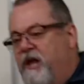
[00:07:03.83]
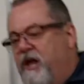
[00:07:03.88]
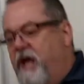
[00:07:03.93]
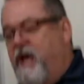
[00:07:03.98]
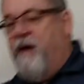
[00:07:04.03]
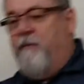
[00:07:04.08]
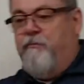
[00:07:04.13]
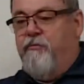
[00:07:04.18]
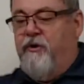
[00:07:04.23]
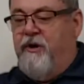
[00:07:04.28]

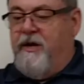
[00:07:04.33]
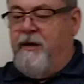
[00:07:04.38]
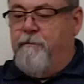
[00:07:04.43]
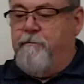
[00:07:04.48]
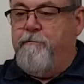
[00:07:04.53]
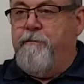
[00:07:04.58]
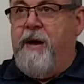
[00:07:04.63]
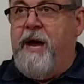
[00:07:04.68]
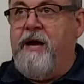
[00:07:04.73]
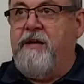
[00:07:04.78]
and bring
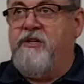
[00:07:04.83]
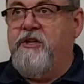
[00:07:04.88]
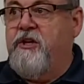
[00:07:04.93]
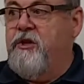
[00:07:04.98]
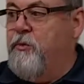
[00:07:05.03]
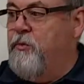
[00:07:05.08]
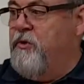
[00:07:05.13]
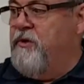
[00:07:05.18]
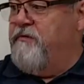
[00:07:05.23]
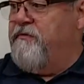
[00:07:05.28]
it back to the
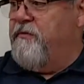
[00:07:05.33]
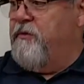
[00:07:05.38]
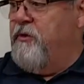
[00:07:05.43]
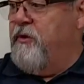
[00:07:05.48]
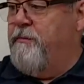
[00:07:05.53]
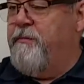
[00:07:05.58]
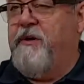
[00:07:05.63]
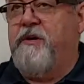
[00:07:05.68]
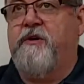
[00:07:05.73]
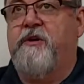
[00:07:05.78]
wood floor,
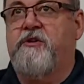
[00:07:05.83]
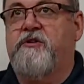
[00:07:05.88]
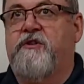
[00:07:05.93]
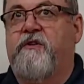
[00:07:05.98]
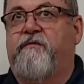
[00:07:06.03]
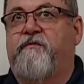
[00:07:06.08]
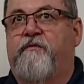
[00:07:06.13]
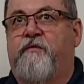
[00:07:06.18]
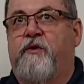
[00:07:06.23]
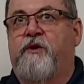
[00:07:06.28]
because the
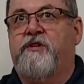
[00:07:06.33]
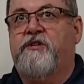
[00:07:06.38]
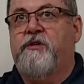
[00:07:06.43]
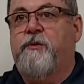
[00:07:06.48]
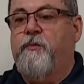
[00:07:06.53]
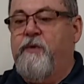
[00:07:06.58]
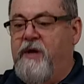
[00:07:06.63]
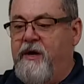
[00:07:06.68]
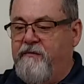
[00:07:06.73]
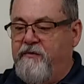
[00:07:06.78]
first
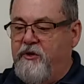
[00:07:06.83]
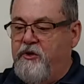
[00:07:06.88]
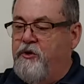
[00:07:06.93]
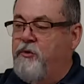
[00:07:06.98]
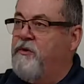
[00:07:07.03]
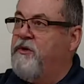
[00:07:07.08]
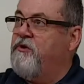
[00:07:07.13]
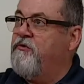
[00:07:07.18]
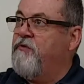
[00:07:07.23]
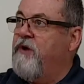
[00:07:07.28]
thing we have to do
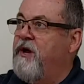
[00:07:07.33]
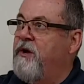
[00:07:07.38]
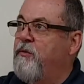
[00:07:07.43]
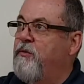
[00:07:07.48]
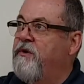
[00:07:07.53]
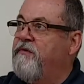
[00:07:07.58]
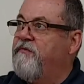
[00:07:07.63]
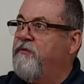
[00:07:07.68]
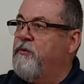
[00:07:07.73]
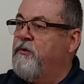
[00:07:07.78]
in drying a
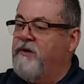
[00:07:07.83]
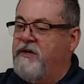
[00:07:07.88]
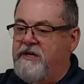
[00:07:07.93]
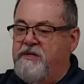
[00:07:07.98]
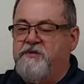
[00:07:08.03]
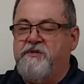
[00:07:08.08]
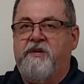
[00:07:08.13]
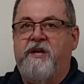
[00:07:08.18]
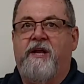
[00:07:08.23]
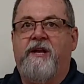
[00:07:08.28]
wood floor
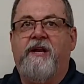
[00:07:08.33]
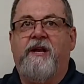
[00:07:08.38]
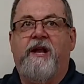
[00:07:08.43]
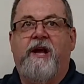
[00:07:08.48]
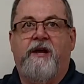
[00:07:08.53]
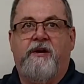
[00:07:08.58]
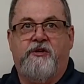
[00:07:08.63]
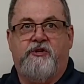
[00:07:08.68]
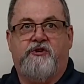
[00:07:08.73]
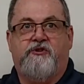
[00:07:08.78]
is get it
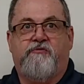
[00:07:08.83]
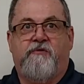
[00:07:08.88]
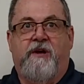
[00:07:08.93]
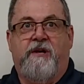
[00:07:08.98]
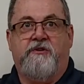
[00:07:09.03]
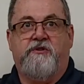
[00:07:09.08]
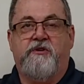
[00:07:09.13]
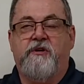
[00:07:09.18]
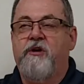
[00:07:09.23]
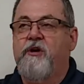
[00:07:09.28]
out of
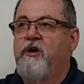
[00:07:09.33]
stress.